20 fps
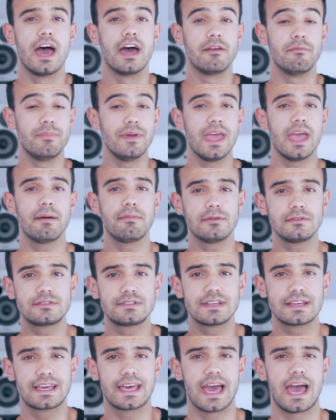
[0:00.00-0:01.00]
and be able
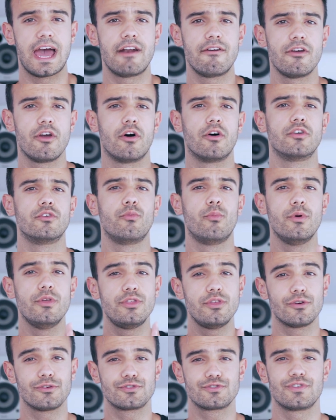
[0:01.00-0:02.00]
to carry on
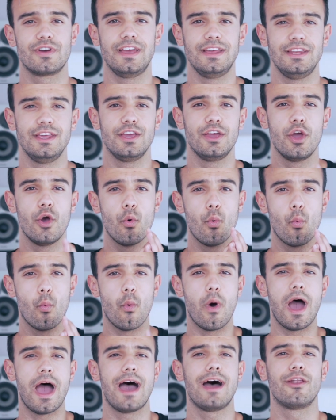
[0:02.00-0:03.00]
with your trading
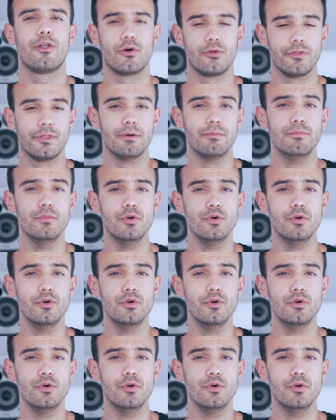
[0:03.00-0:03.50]
while on the